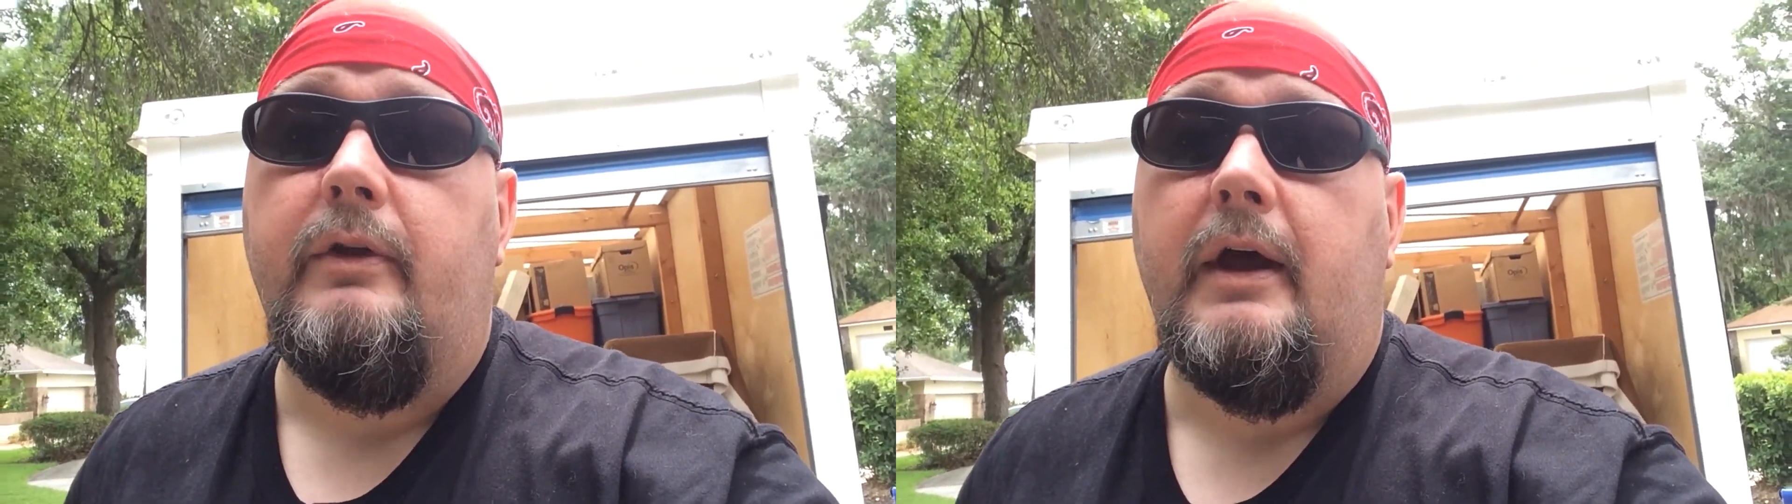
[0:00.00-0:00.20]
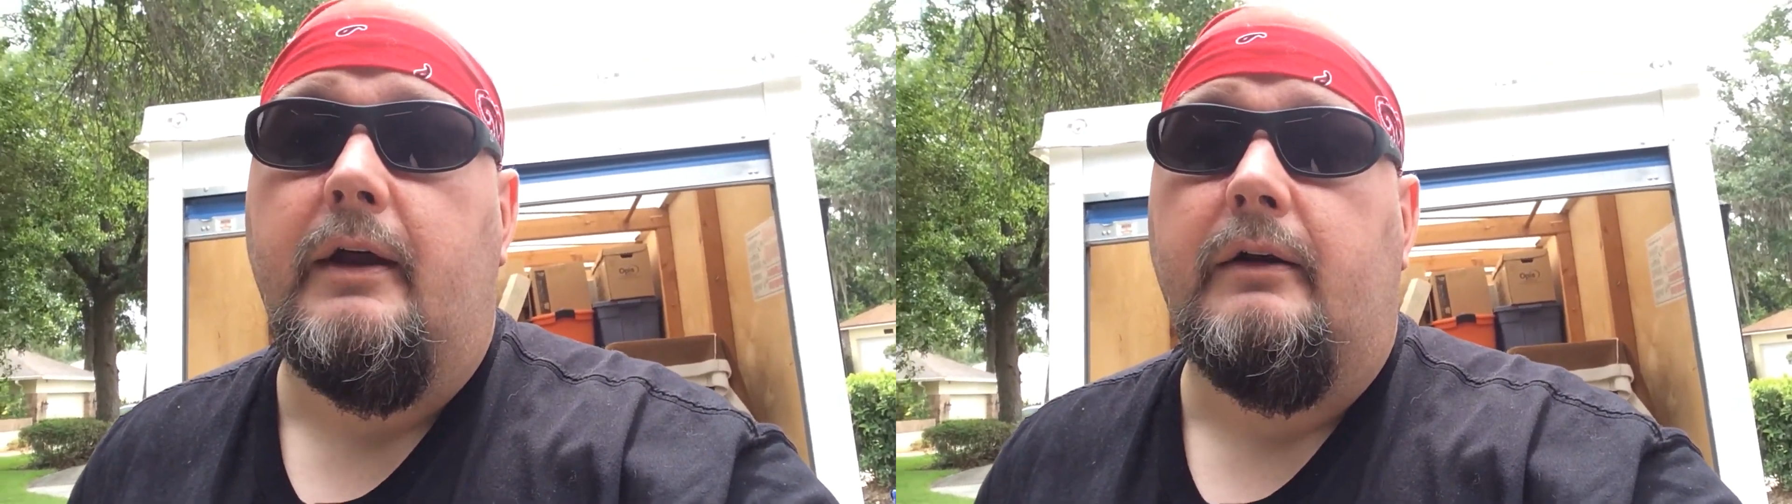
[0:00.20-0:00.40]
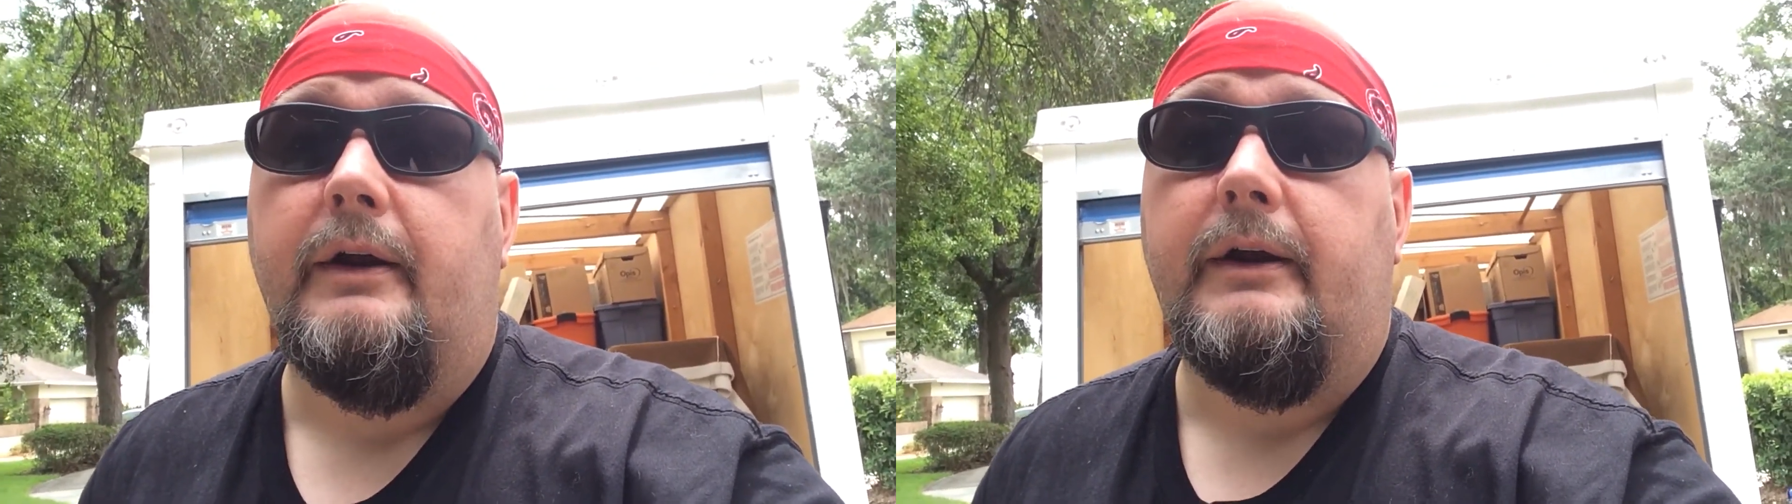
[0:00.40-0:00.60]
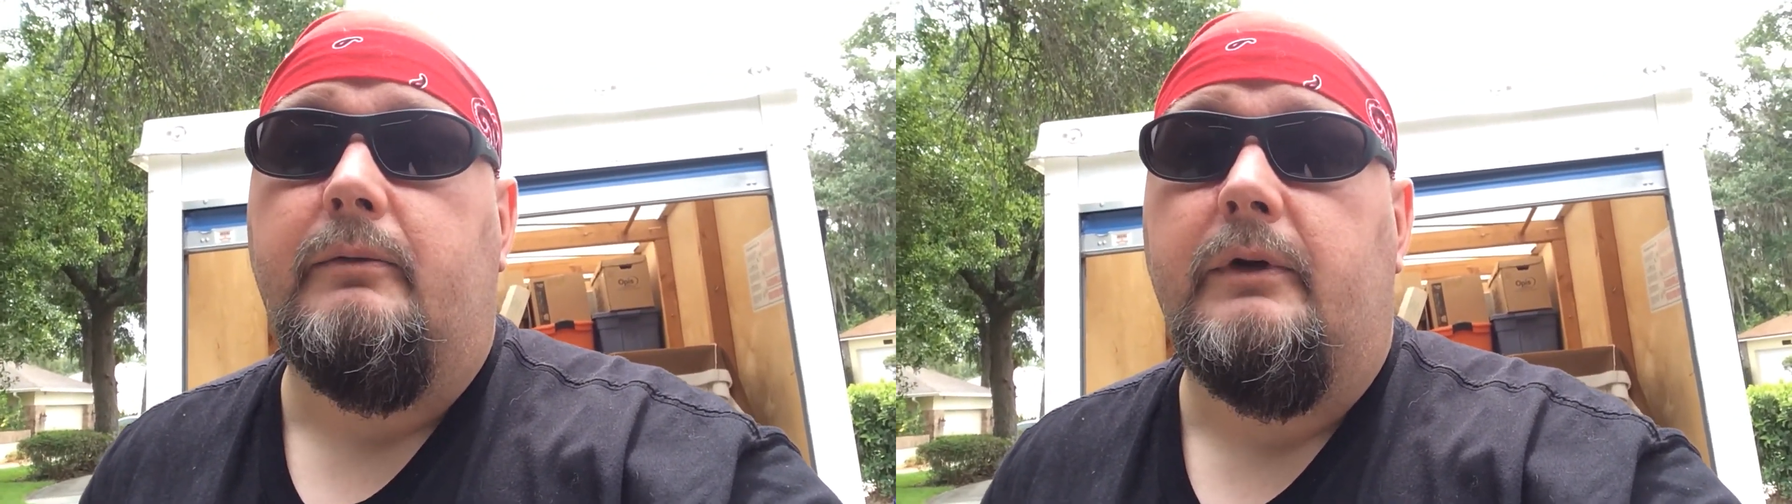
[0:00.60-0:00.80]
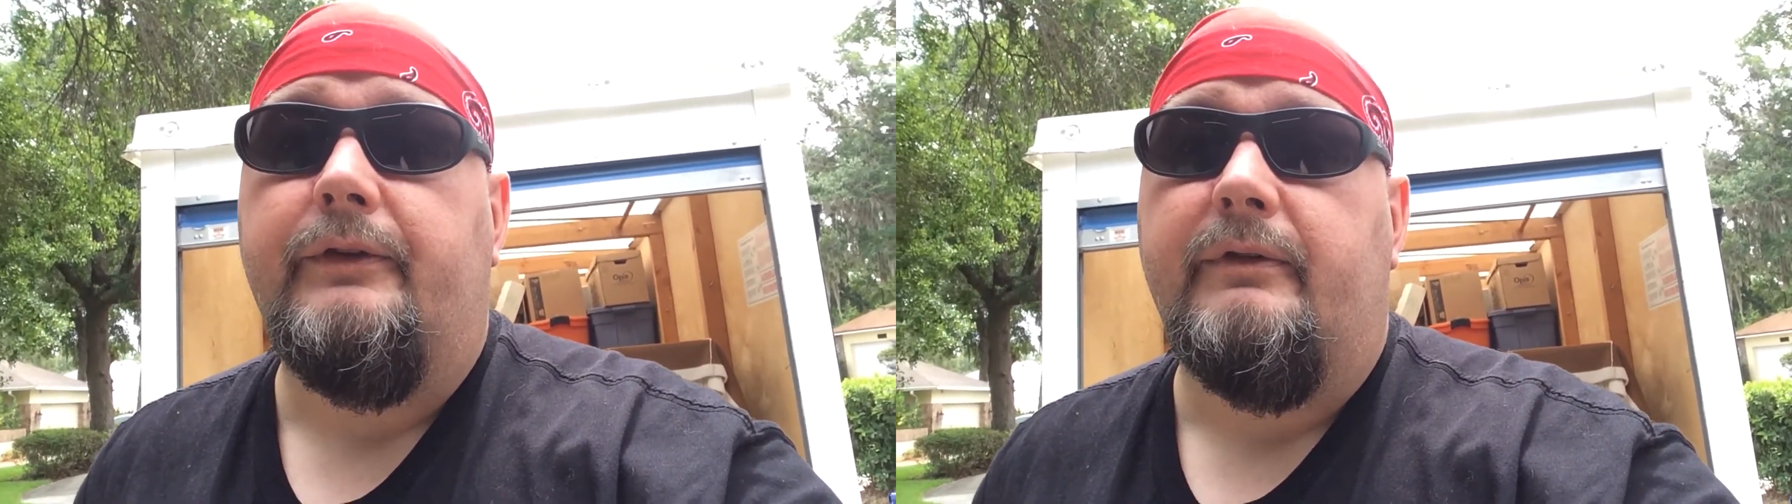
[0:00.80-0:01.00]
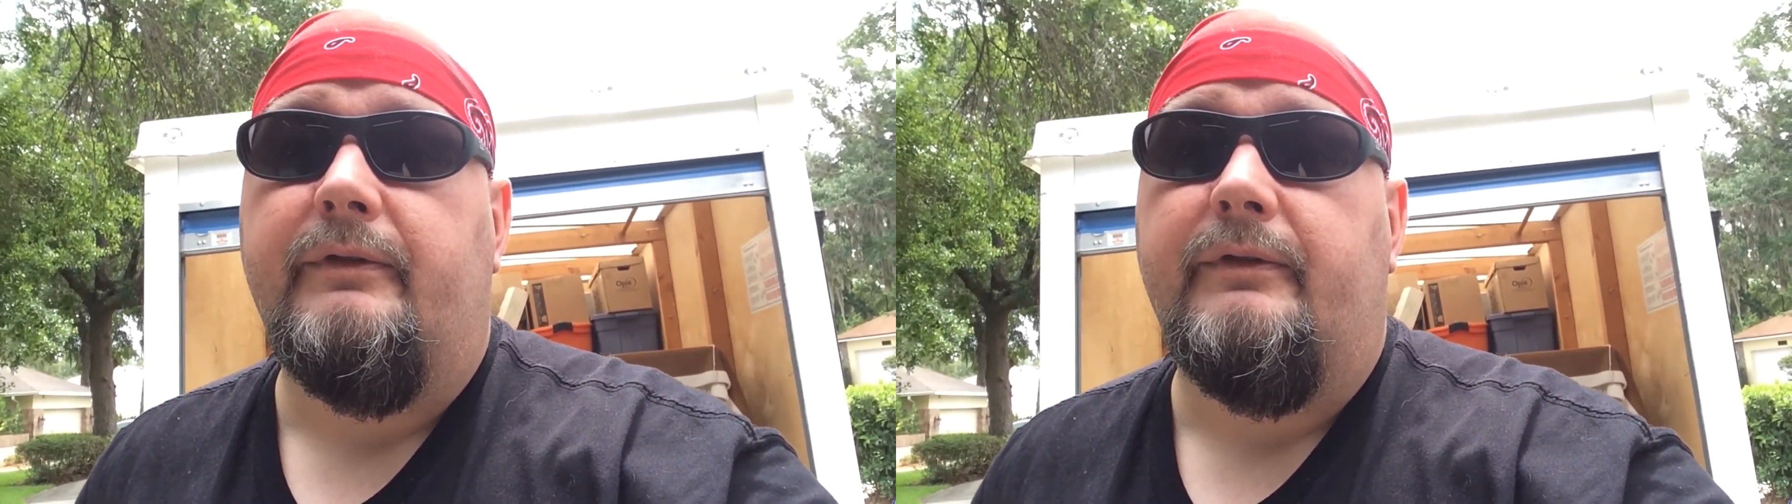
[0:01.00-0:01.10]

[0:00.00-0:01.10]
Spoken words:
that like once every